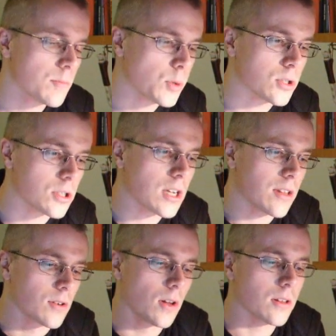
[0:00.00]
put
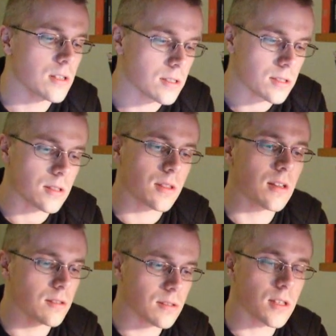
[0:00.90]
together all these
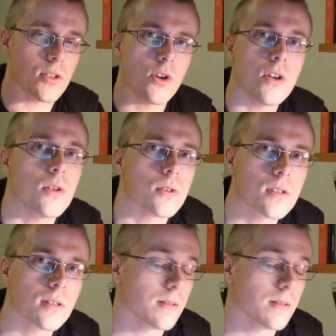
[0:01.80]
things that you use?